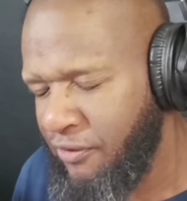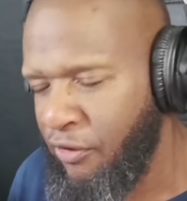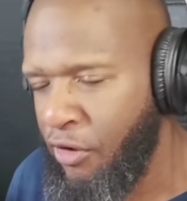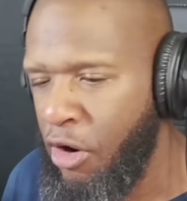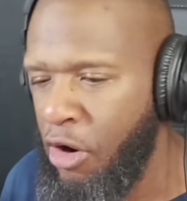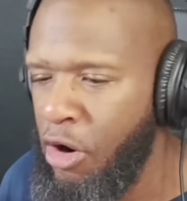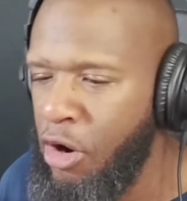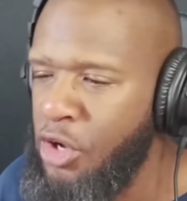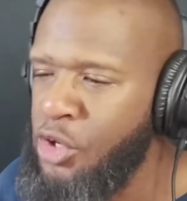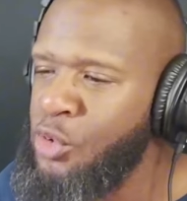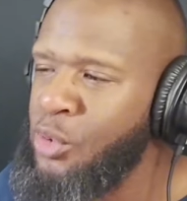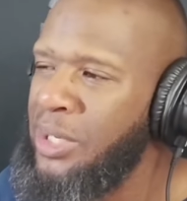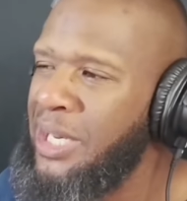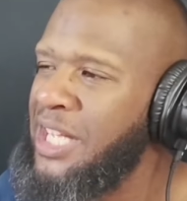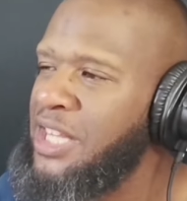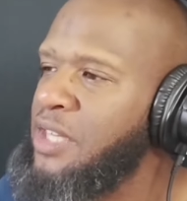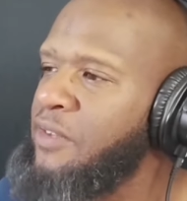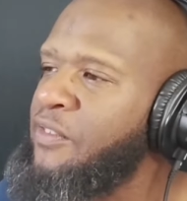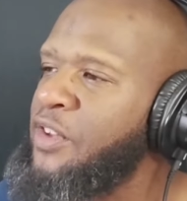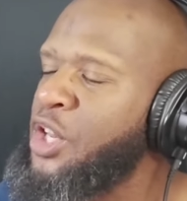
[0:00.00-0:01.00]
For all you
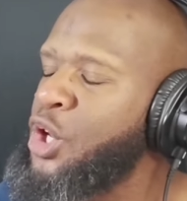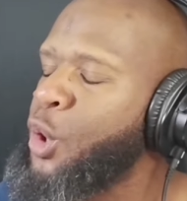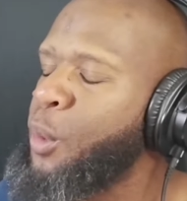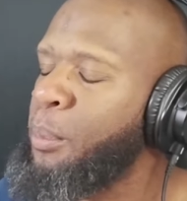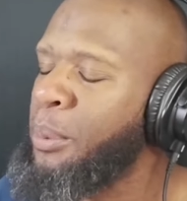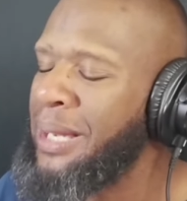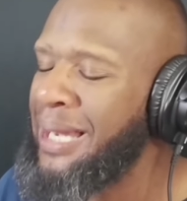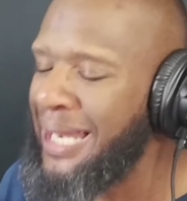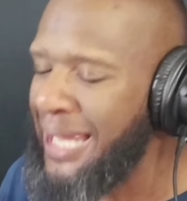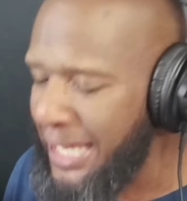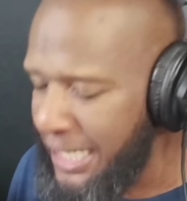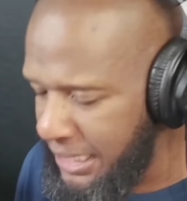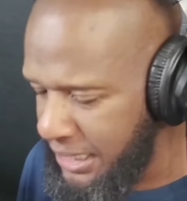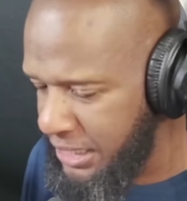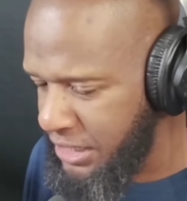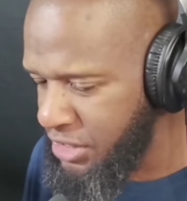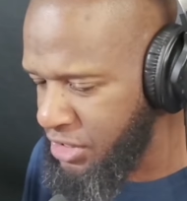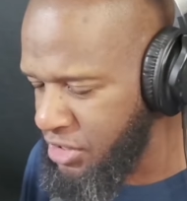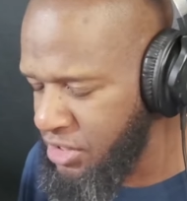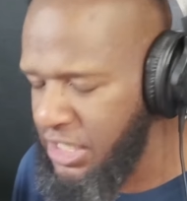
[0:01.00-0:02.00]
let the video play
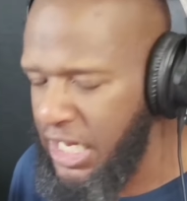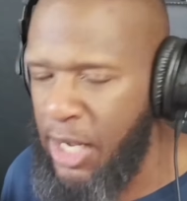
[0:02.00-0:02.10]
ninjas,